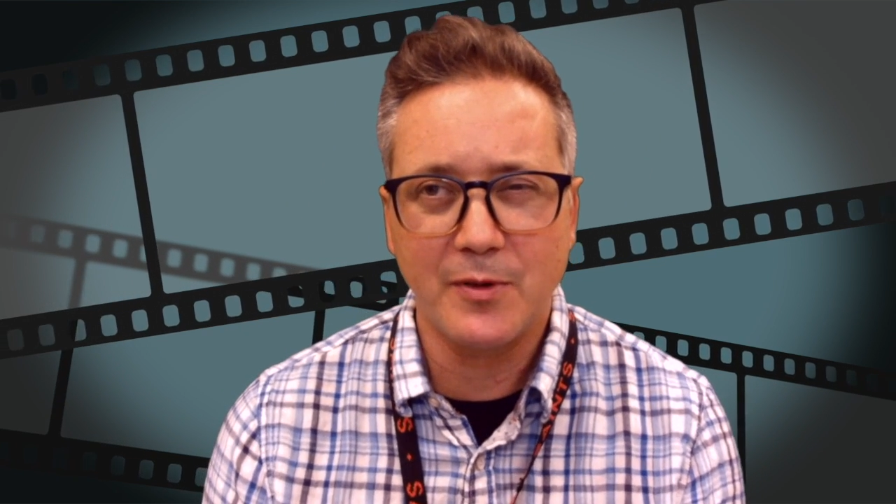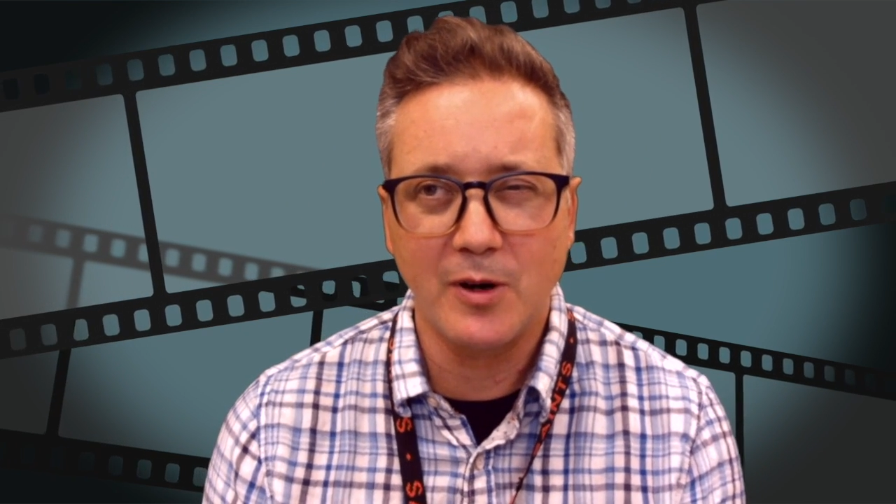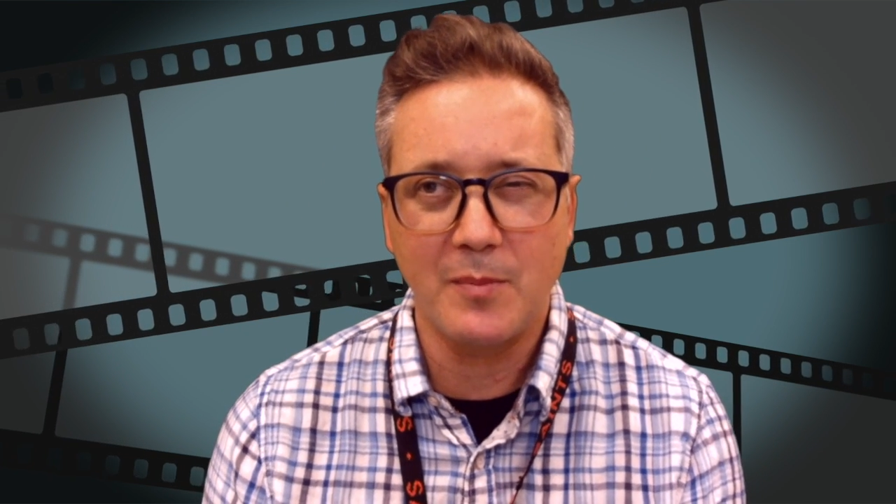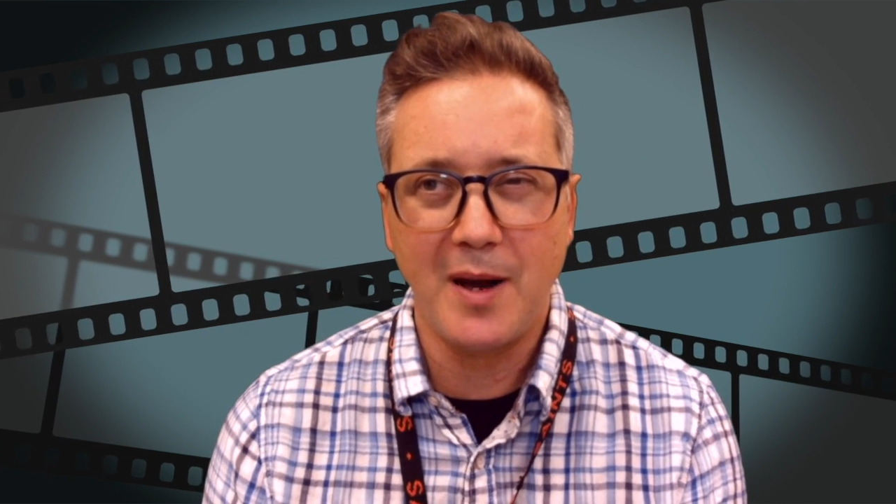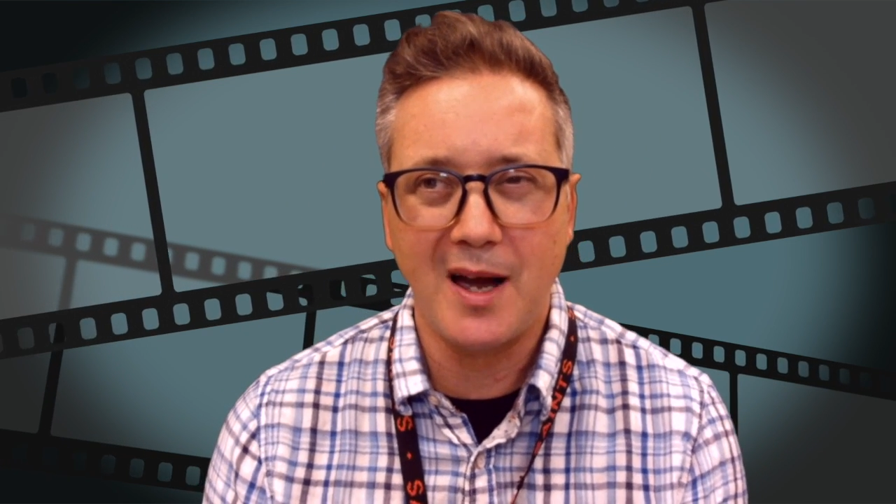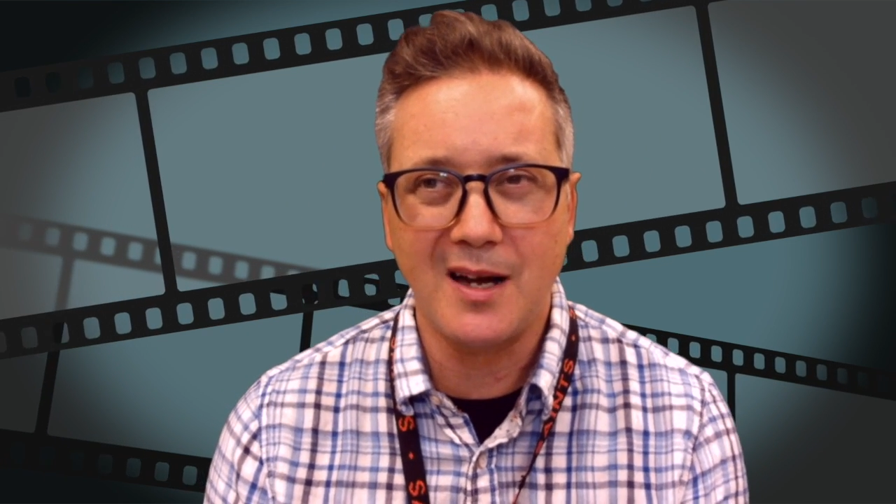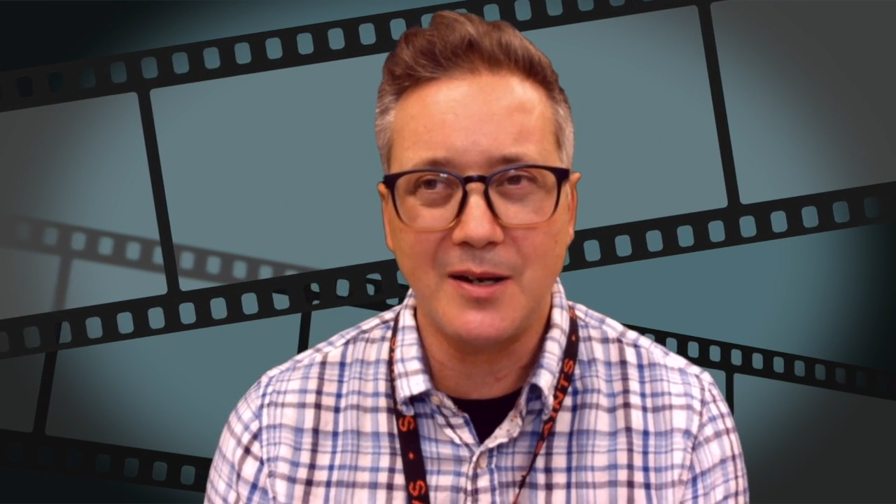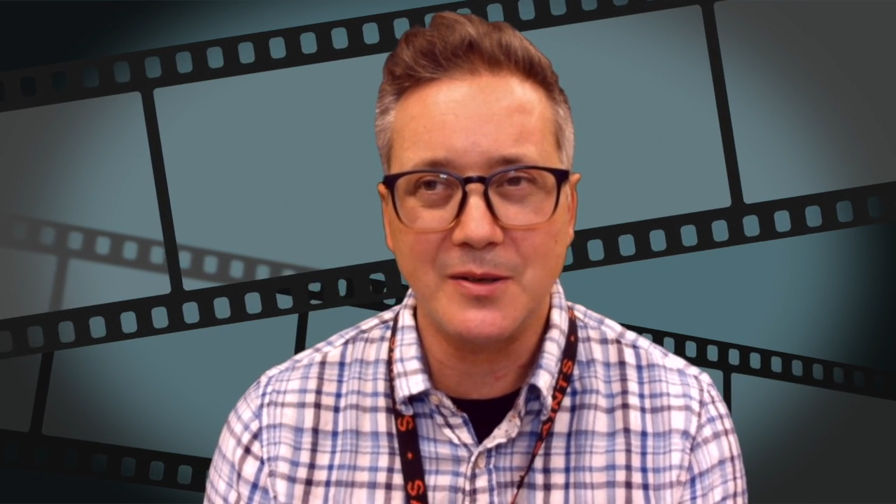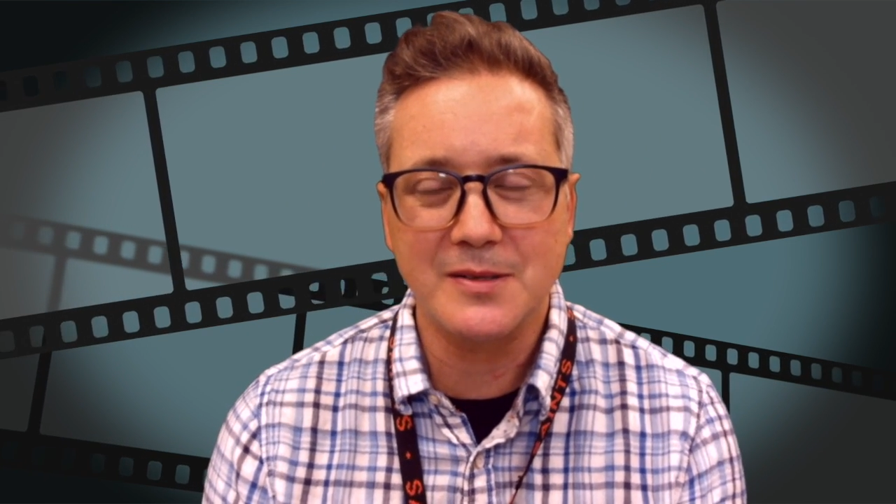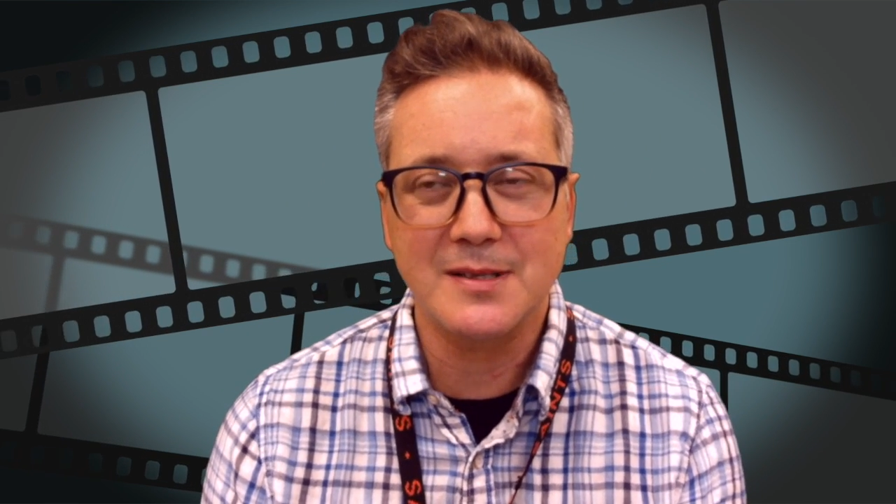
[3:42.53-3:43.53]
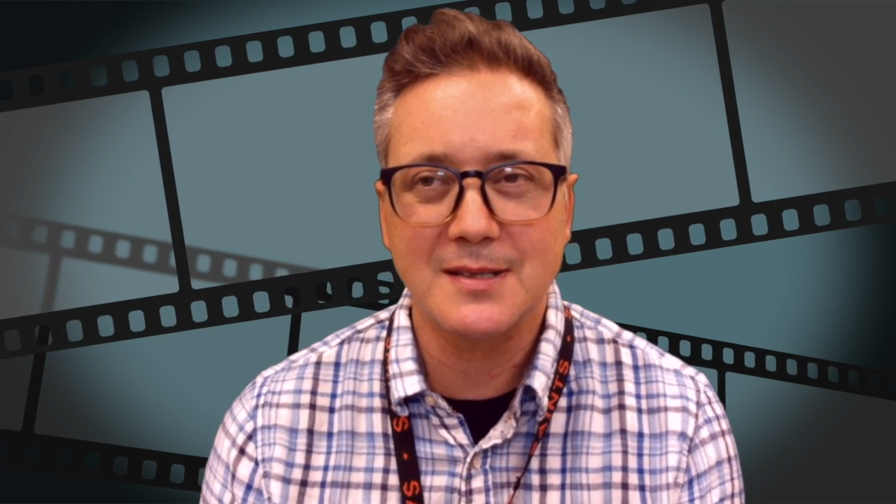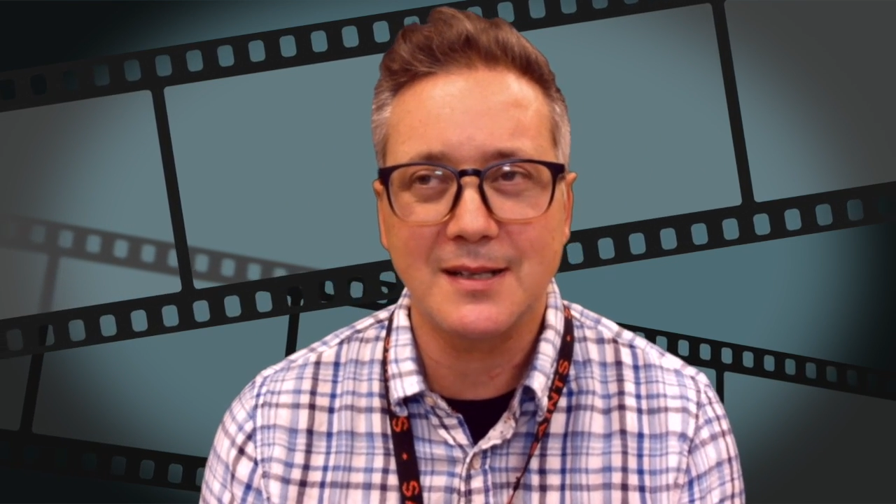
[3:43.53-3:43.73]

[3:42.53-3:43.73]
for about